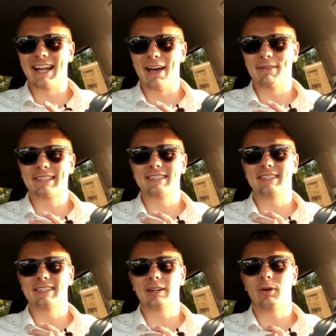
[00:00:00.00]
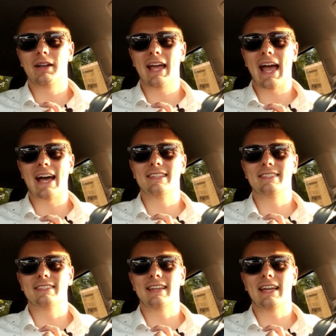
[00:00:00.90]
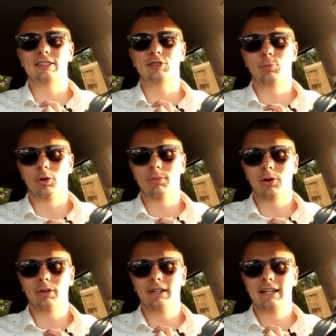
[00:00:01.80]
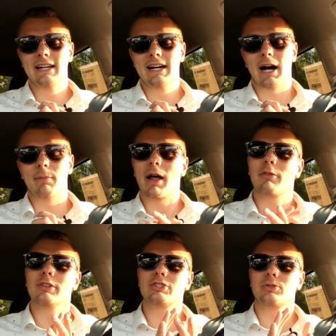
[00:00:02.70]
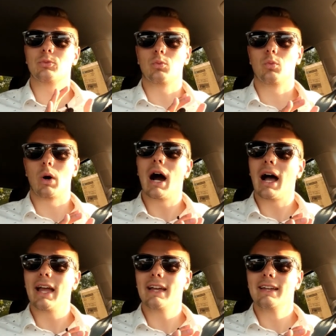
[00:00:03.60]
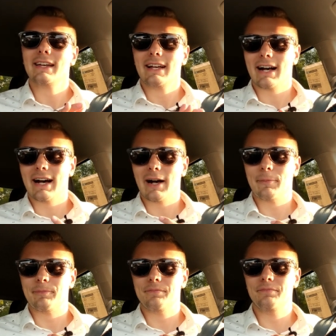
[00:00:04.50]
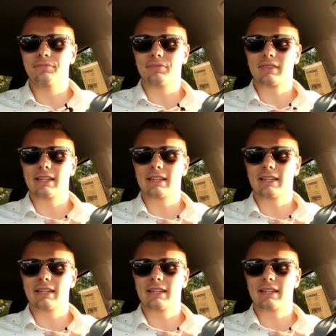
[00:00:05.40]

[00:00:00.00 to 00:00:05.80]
dynamics, the Tiguan has a sport mode. I'm not really sure why. Um,